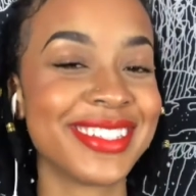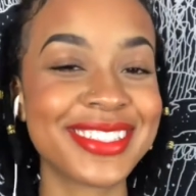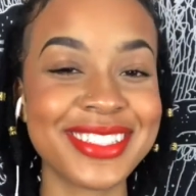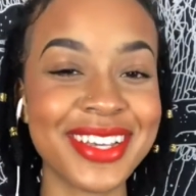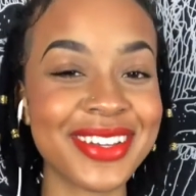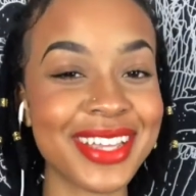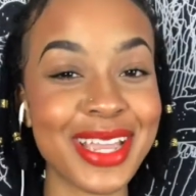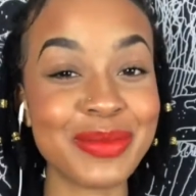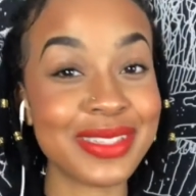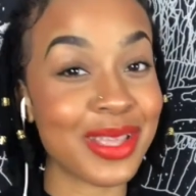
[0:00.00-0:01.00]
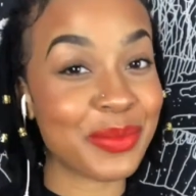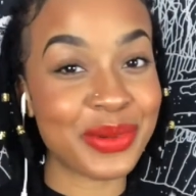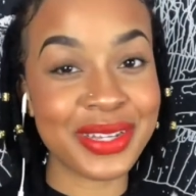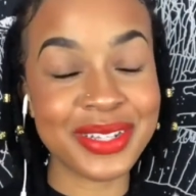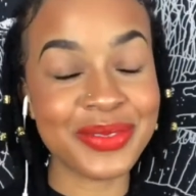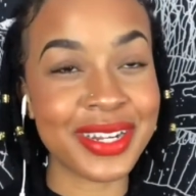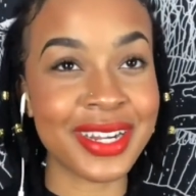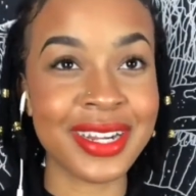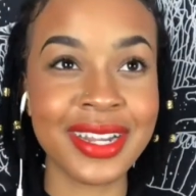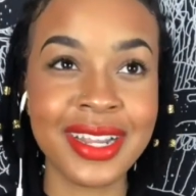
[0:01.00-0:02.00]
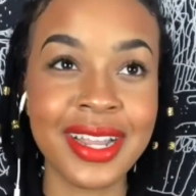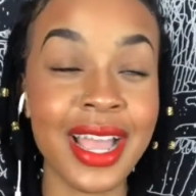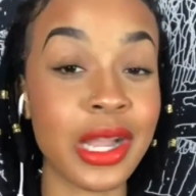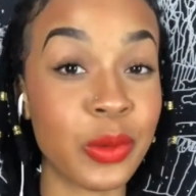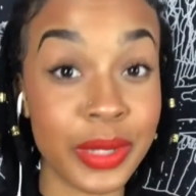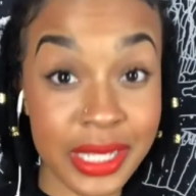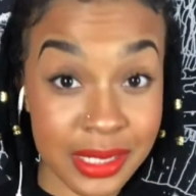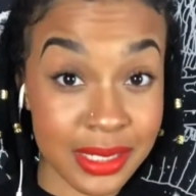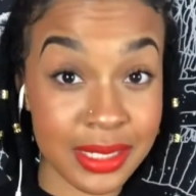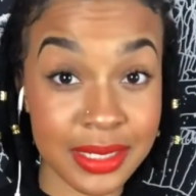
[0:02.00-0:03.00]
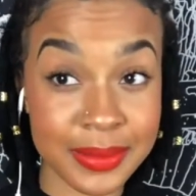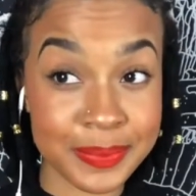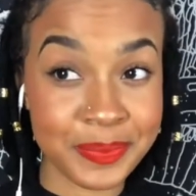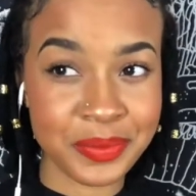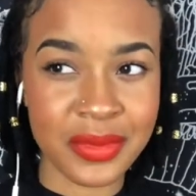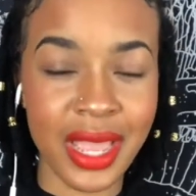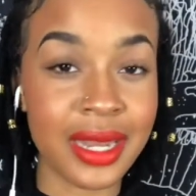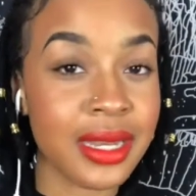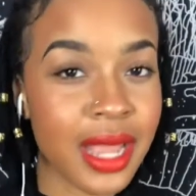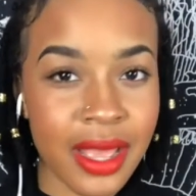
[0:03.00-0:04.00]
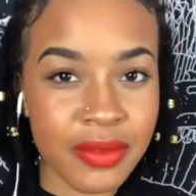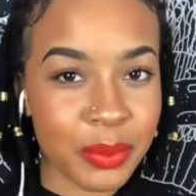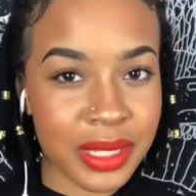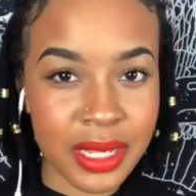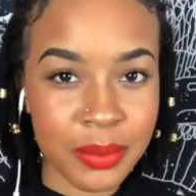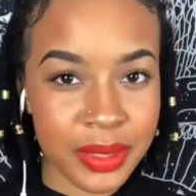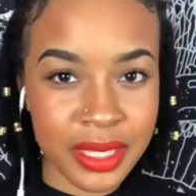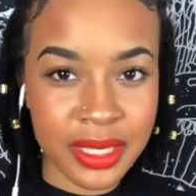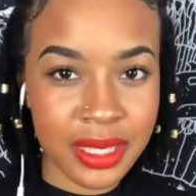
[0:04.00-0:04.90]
So it came to that point where I quit. I didn't have a plan B. I